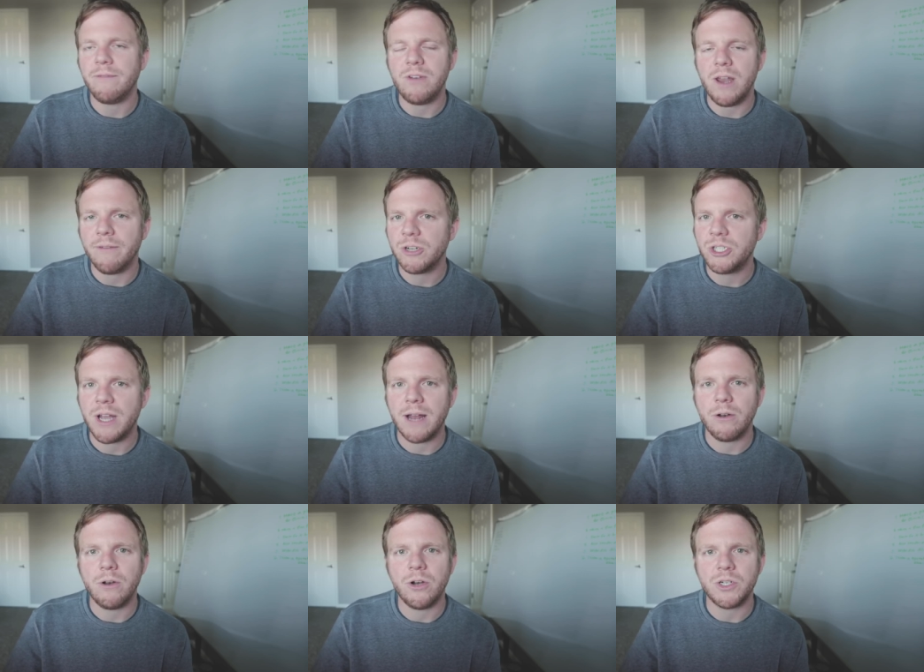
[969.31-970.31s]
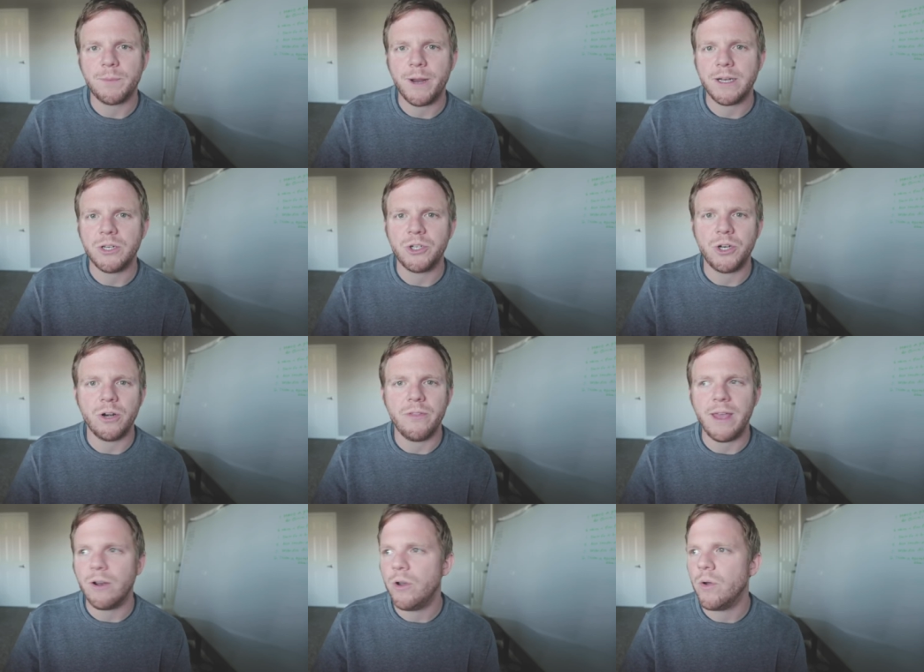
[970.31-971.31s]
They've never shadowed a nurse practitioner.
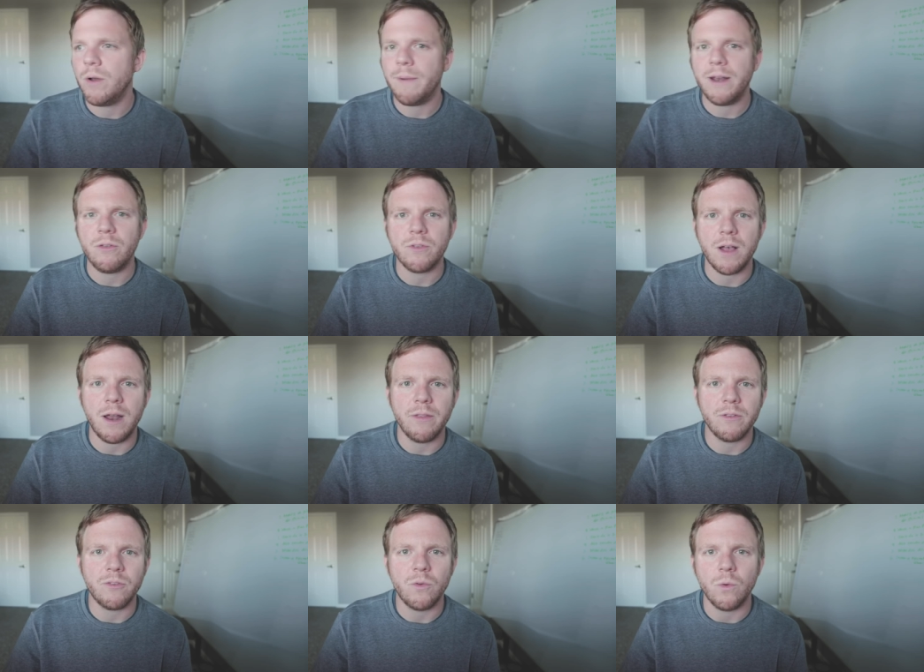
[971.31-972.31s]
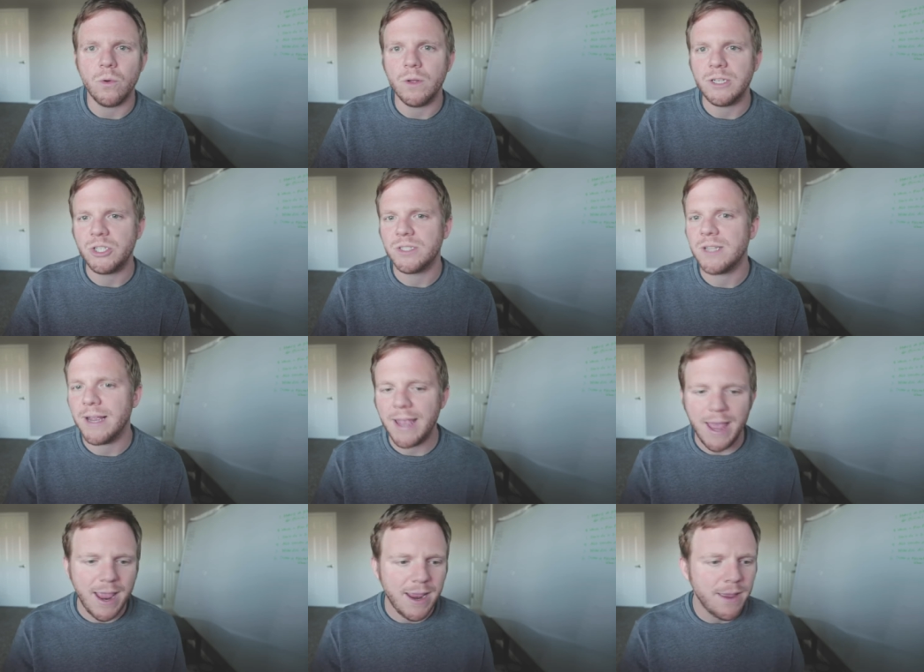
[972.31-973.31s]
They don't know anybody who's gone to the school. It's just like,
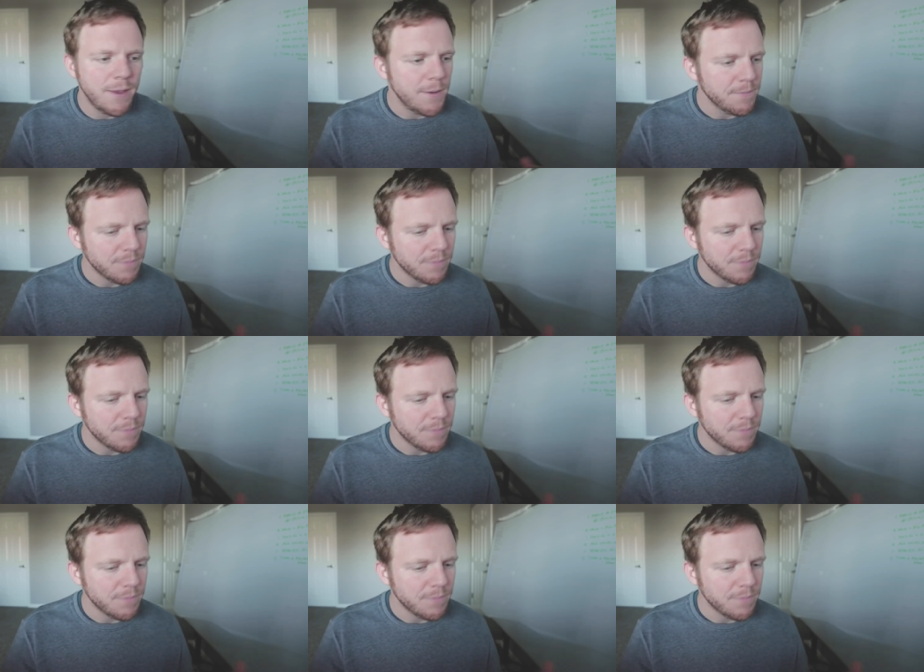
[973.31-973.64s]
hey,